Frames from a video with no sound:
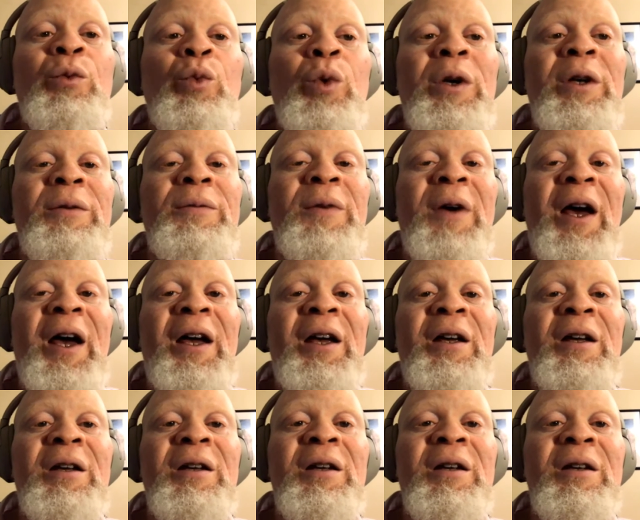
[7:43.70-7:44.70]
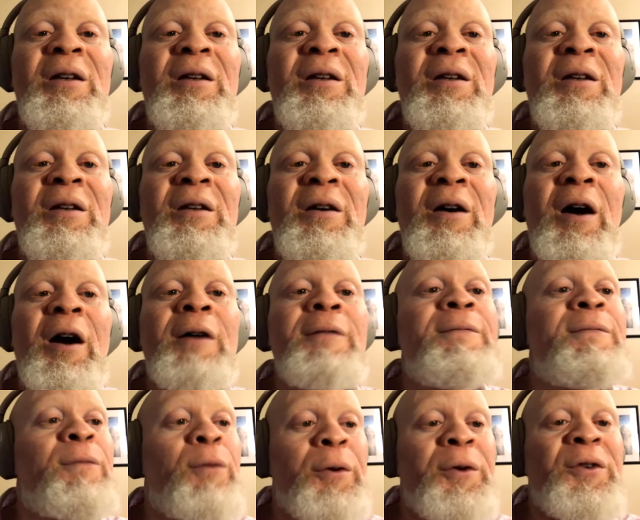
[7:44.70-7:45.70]
with a a
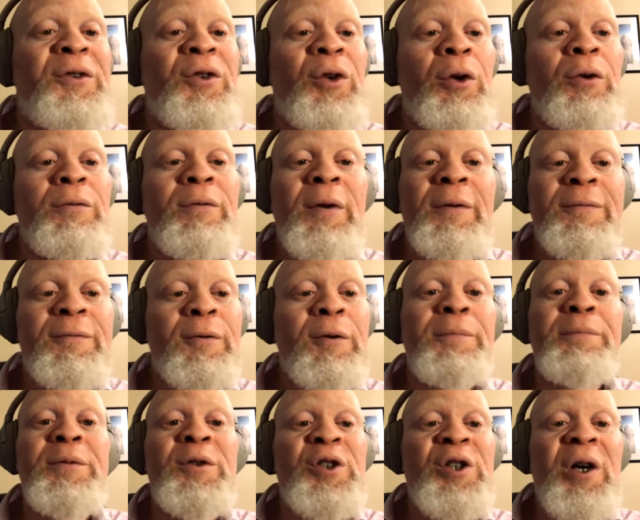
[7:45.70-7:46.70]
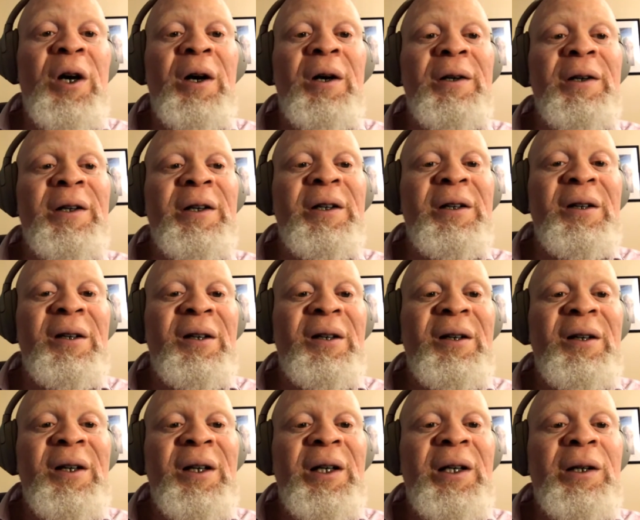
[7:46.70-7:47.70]
voiceover from Charlie
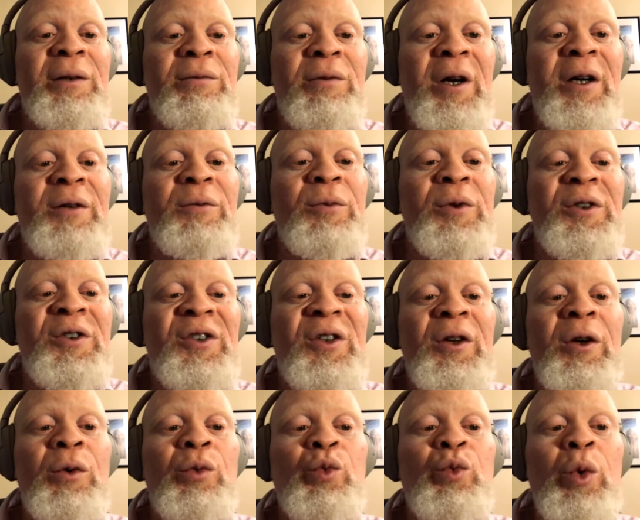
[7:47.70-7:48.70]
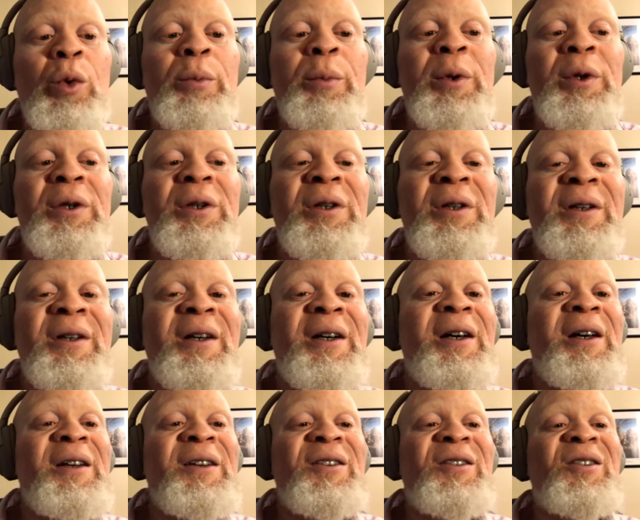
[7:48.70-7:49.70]
right? We see a woman
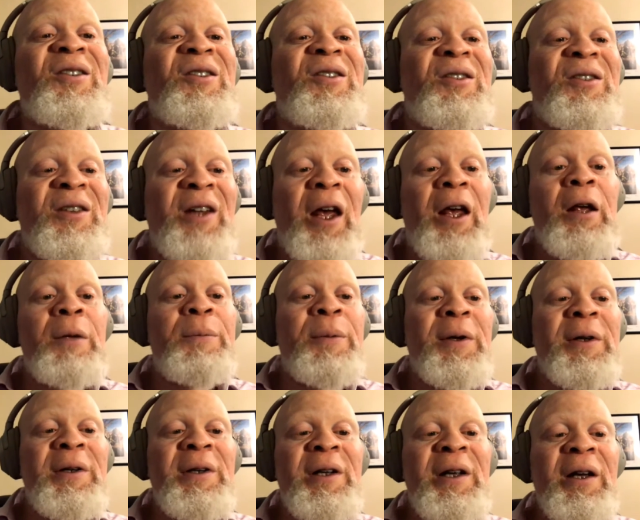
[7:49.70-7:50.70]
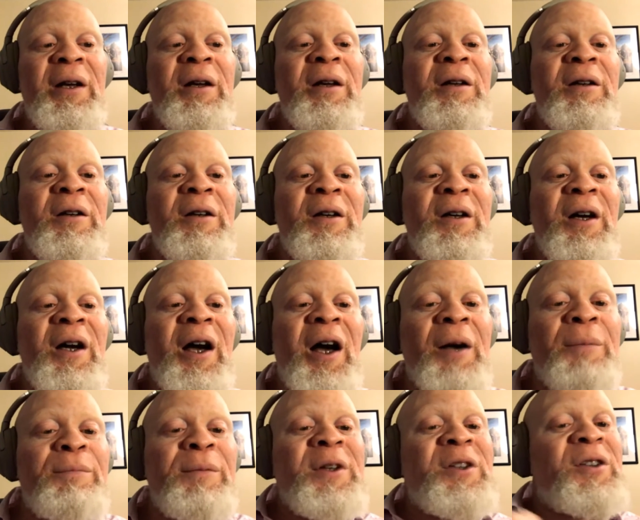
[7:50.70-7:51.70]
stapling
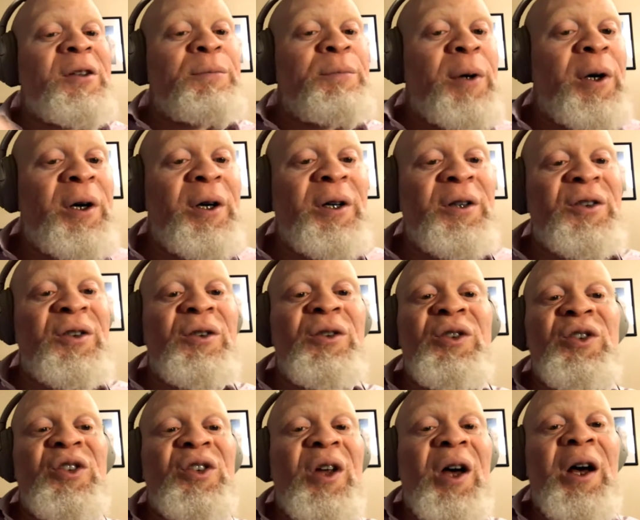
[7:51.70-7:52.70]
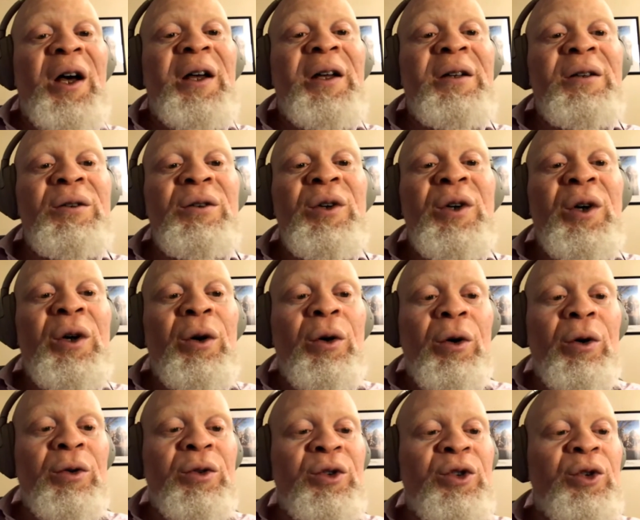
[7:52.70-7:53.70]
a missing person sign
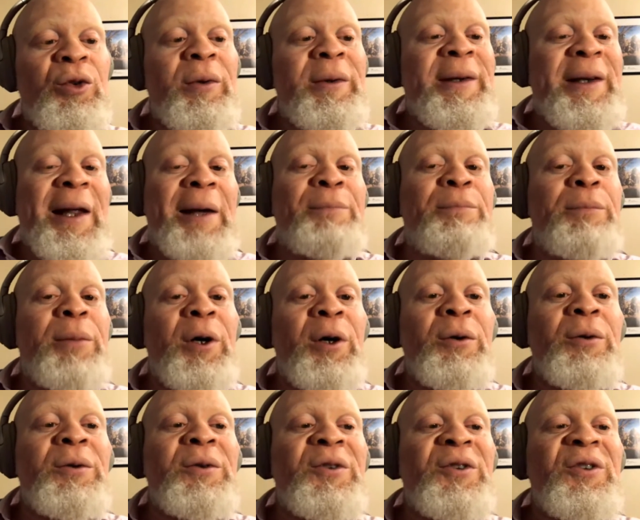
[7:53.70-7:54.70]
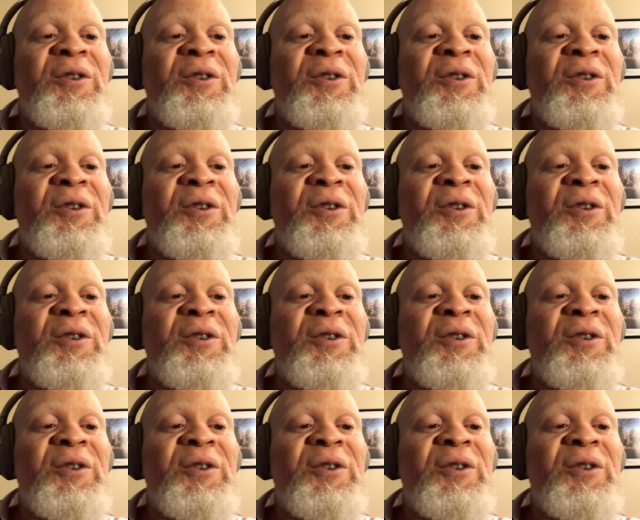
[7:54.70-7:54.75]
onto a lamppost.